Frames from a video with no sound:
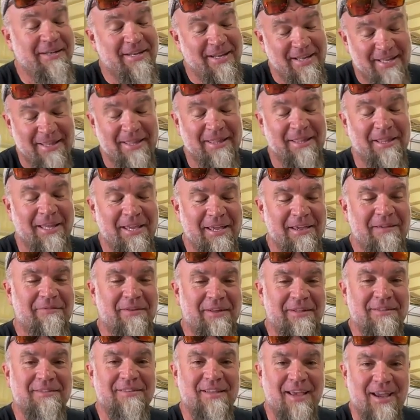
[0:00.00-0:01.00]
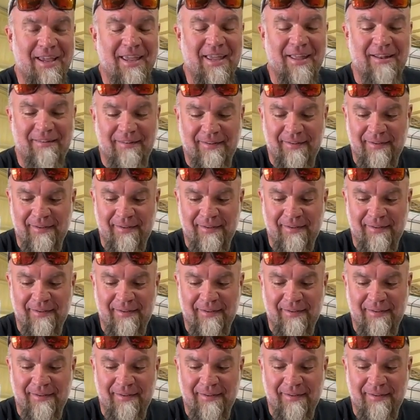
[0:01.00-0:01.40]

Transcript: Didn't leave in second.